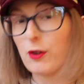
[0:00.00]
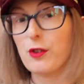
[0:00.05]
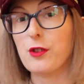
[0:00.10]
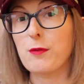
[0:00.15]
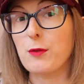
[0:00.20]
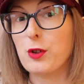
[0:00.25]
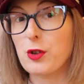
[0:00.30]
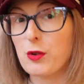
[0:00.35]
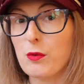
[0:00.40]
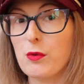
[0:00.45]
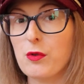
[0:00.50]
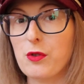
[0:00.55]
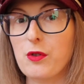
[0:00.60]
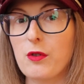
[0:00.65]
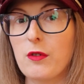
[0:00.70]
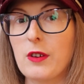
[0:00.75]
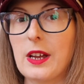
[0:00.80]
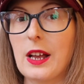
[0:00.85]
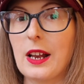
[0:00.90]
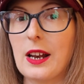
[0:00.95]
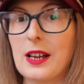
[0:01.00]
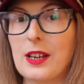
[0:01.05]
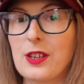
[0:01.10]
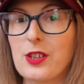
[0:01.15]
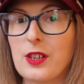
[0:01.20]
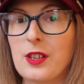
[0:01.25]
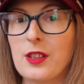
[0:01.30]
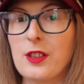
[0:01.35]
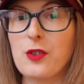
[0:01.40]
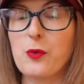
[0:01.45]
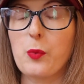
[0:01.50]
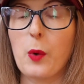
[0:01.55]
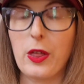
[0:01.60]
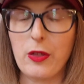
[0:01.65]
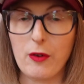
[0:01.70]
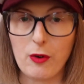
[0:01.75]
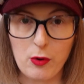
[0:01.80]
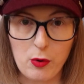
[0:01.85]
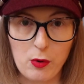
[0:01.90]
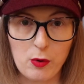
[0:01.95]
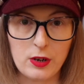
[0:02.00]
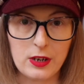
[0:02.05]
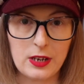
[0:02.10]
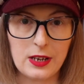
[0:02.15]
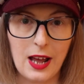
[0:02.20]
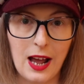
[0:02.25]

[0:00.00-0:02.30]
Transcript: got some short story collections where there are haunted